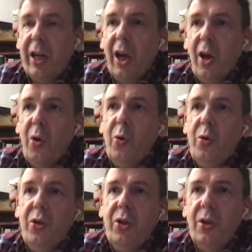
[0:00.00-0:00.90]
Bitchy
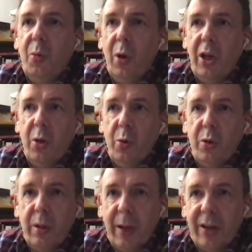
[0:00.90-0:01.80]
codes
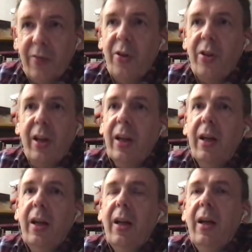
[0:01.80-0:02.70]
were used about
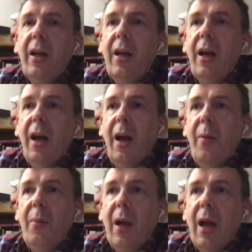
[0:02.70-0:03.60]
everything.
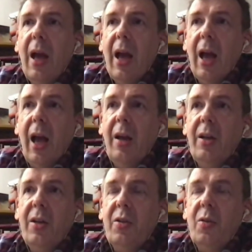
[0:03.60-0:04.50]

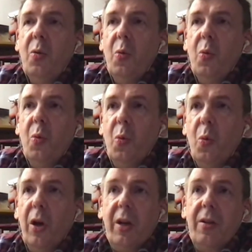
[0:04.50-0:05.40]

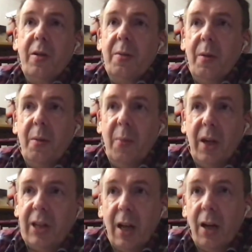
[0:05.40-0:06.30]
And what
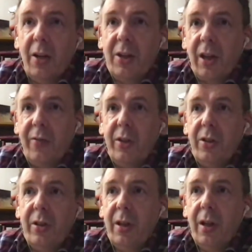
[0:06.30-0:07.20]
Martel
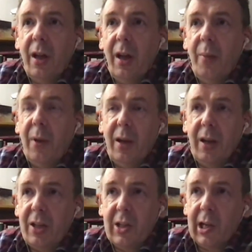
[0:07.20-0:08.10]
discovers,
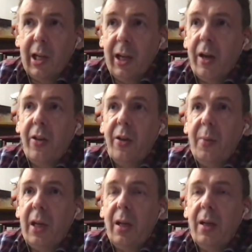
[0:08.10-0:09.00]
and he's slightly
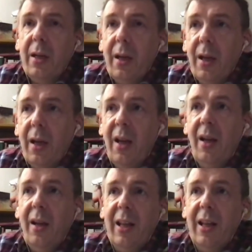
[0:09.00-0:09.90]
younger than me,
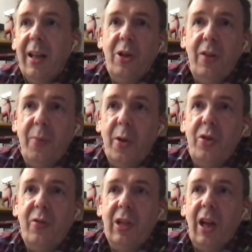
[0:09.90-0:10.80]
and therefore has
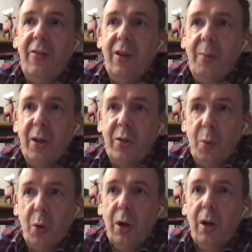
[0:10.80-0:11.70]
lived most of his life in a
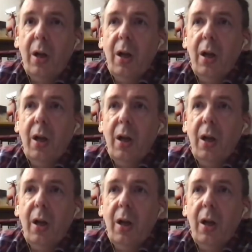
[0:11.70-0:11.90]
much more